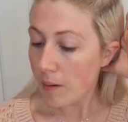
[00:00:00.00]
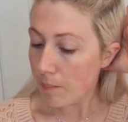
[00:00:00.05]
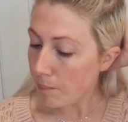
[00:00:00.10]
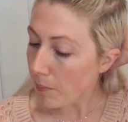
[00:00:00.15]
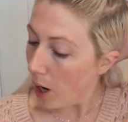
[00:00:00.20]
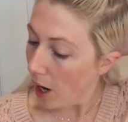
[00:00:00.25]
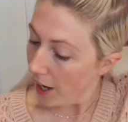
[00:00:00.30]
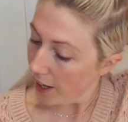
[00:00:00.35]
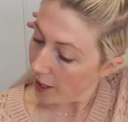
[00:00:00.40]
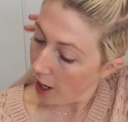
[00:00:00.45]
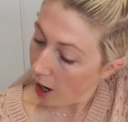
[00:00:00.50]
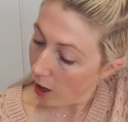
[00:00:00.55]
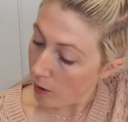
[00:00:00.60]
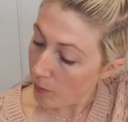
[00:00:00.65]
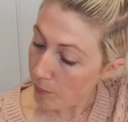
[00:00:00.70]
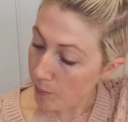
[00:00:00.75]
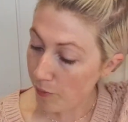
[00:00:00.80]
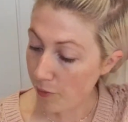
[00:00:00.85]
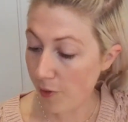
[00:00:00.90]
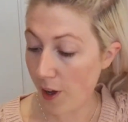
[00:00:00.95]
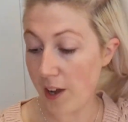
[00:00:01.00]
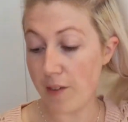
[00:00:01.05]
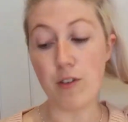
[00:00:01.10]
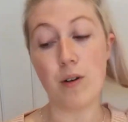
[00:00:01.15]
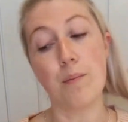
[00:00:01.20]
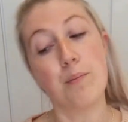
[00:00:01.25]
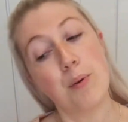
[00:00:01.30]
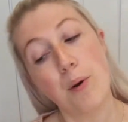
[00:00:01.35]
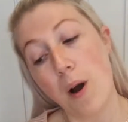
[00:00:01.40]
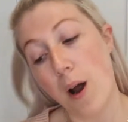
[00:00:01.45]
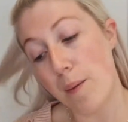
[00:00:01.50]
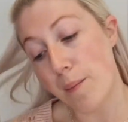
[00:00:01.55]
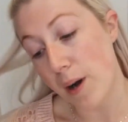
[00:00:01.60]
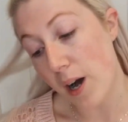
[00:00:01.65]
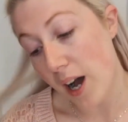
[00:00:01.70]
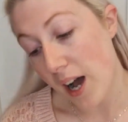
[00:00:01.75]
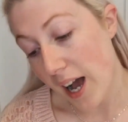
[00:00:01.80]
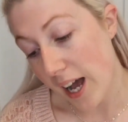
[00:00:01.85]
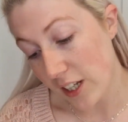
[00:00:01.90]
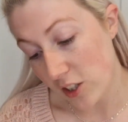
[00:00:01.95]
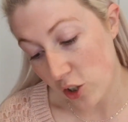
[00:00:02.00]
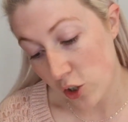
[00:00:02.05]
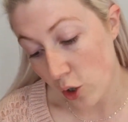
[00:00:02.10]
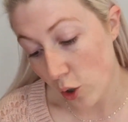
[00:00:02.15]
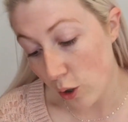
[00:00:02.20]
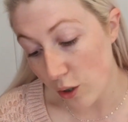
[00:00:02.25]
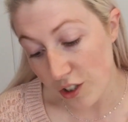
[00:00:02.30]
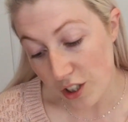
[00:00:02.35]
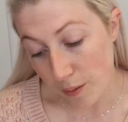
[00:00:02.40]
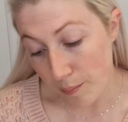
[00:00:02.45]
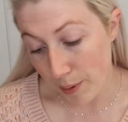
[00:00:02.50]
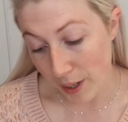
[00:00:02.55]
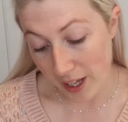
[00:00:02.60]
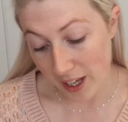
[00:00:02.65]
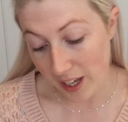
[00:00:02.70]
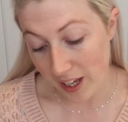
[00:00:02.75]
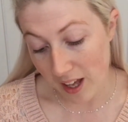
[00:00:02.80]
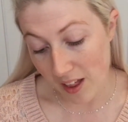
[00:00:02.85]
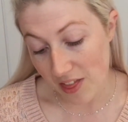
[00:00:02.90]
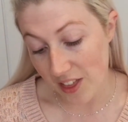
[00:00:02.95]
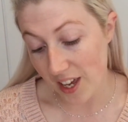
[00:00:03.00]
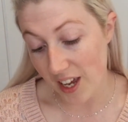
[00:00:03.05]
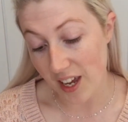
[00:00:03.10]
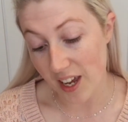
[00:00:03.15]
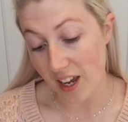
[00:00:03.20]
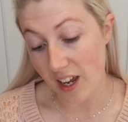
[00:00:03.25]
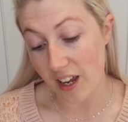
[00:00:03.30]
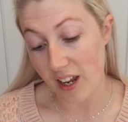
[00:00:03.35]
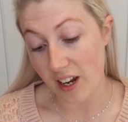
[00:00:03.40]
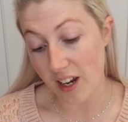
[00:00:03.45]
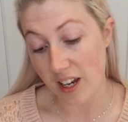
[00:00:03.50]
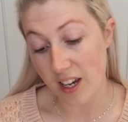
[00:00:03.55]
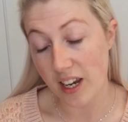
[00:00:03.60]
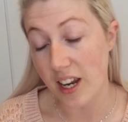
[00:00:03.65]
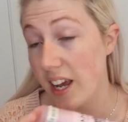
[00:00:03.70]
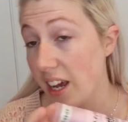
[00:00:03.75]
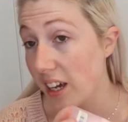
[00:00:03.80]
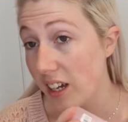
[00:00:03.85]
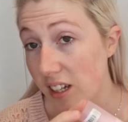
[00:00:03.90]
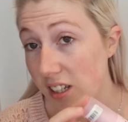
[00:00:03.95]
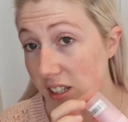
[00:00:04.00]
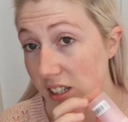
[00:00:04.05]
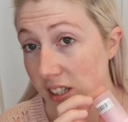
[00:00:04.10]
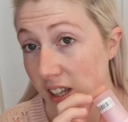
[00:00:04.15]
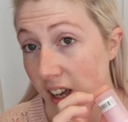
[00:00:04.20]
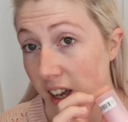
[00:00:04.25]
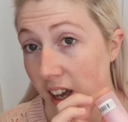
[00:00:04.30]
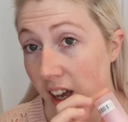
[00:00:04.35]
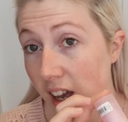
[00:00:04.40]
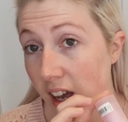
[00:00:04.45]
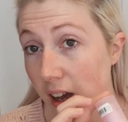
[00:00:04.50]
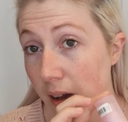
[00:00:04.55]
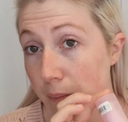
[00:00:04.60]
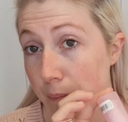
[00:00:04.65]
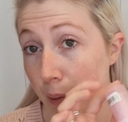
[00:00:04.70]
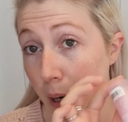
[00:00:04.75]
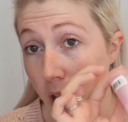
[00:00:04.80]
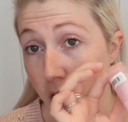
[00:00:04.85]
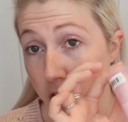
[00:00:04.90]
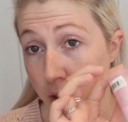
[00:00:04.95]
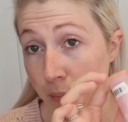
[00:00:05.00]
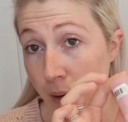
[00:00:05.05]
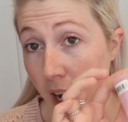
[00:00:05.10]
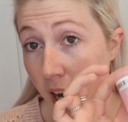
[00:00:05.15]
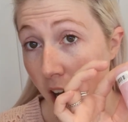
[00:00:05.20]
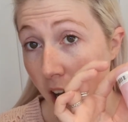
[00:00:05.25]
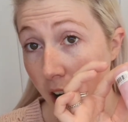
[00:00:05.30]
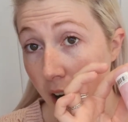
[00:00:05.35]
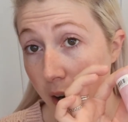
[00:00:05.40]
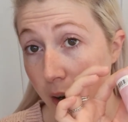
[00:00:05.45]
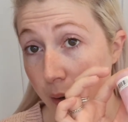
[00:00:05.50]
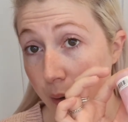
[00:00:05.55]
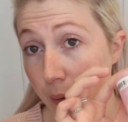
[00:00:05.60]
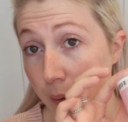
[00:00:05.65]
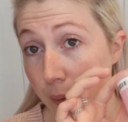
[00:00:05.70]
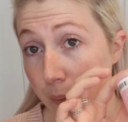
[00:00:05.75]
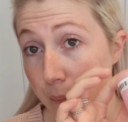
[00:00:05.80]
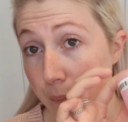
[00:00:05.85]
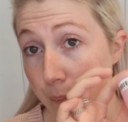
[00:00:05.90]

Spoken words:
My current favourite primer has got to be the NYX Marshmallow